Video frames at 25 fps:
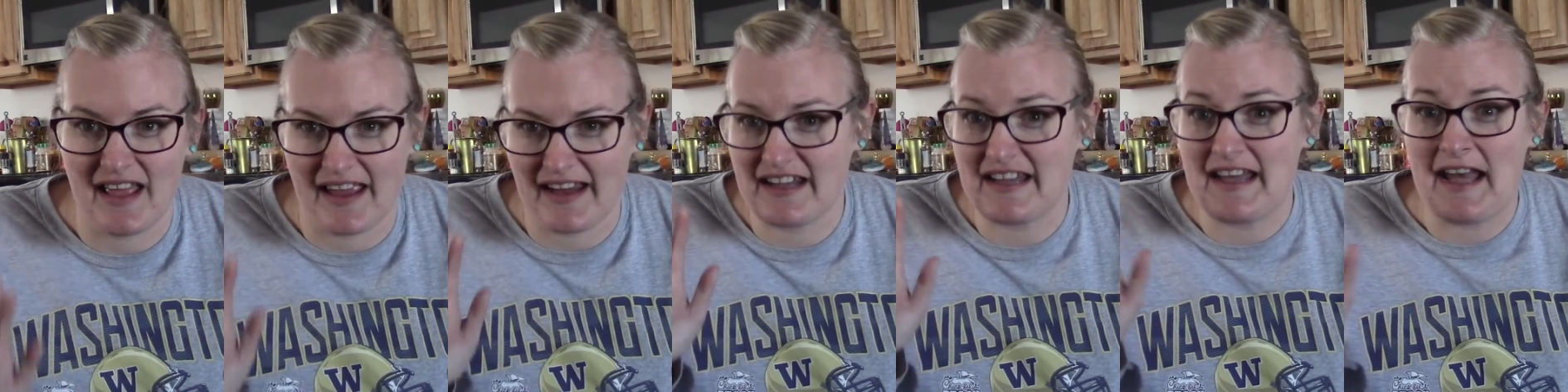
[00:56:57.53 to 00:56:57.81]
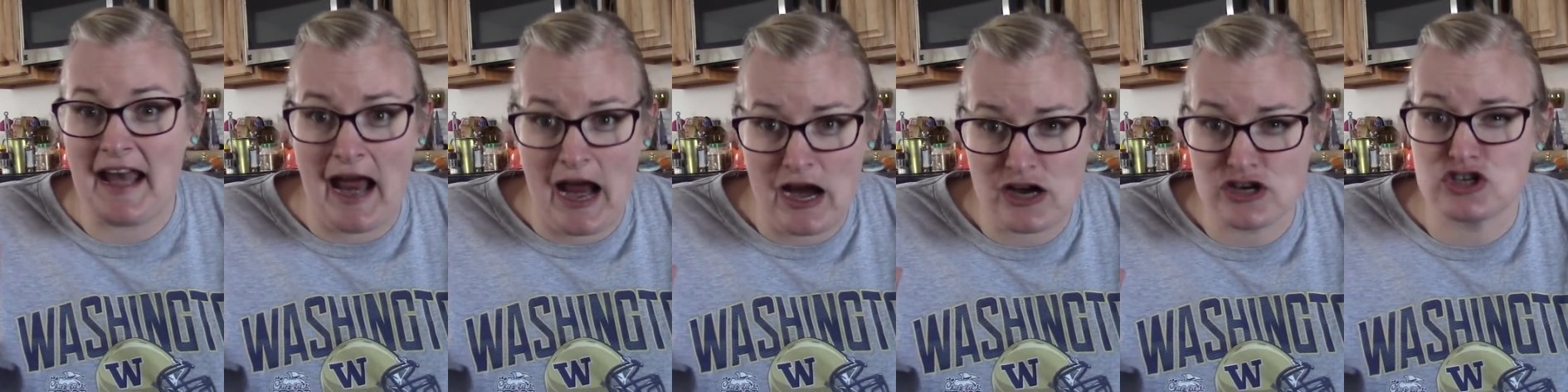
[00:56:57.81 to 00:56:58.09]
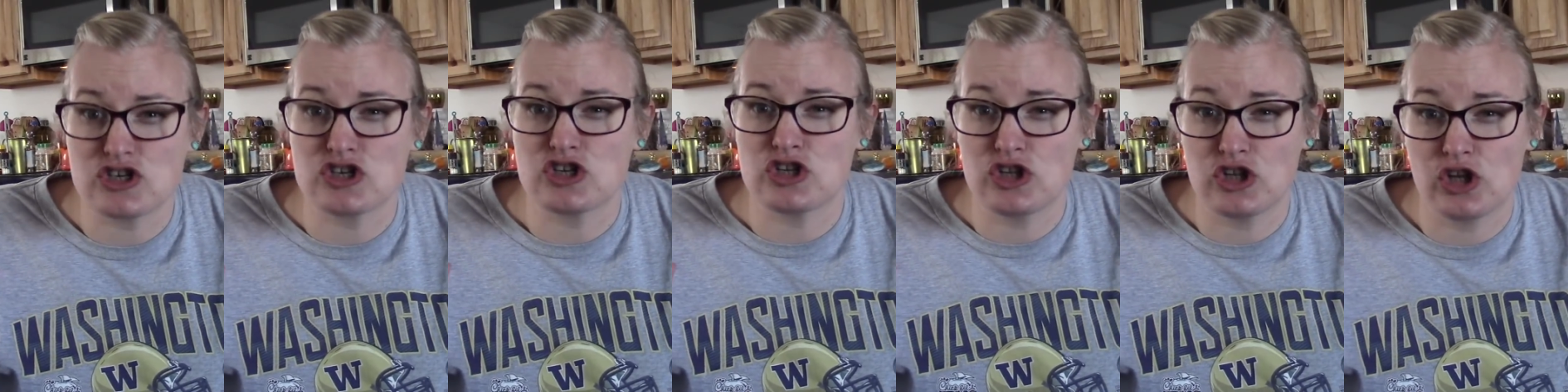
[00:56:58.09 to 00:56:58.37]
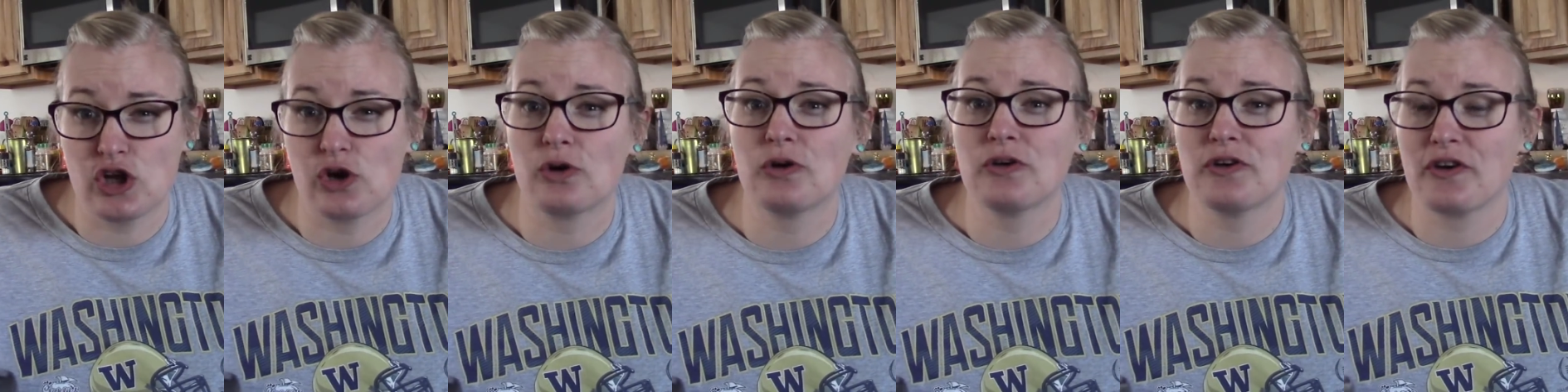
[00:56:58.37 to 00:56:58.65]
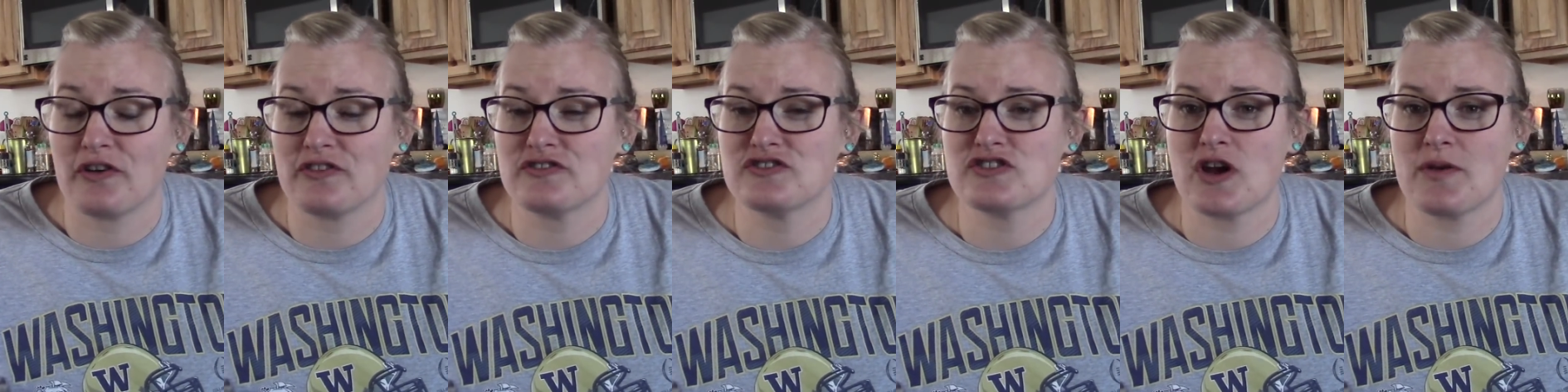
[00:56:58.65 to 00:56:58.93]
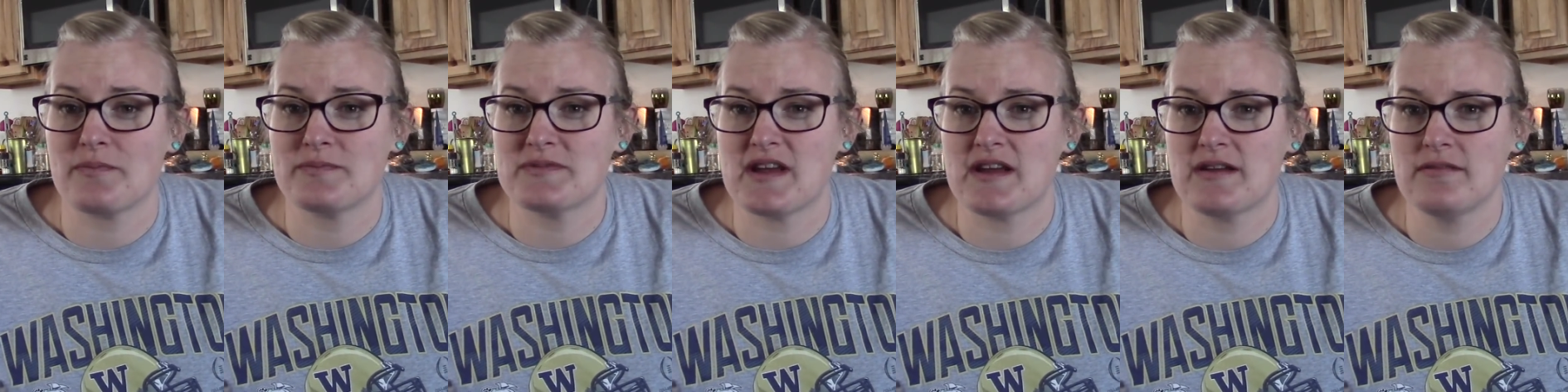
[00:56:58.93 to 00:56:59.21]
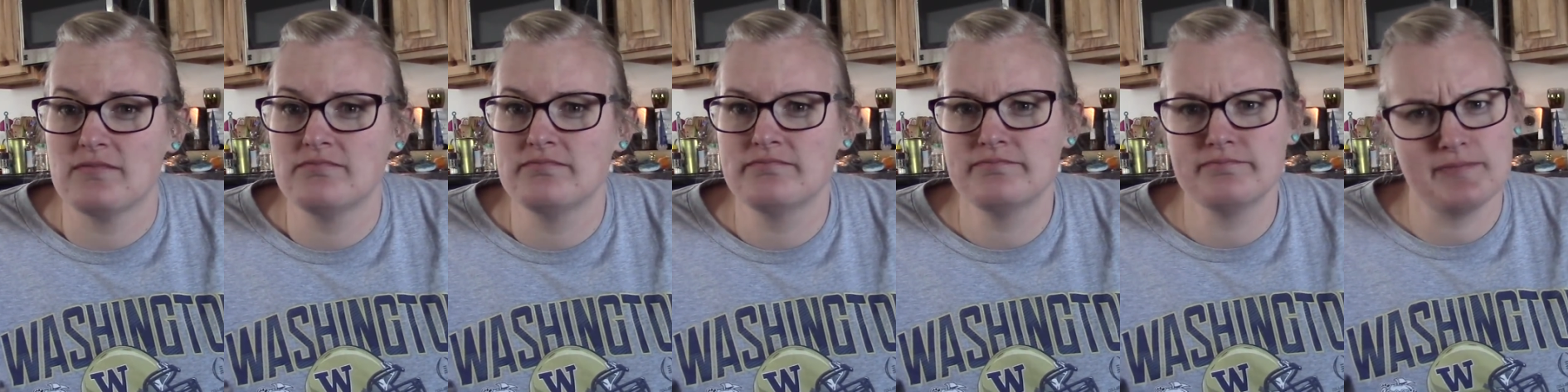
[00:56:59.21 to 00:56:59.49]
like National Local Yarn Shop
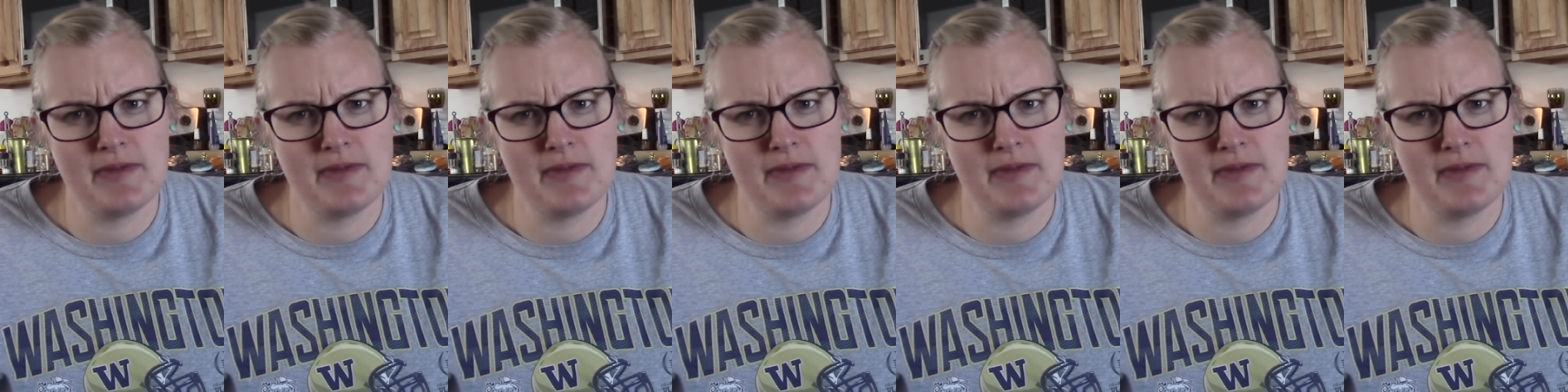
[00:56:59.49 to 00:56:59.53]
Day,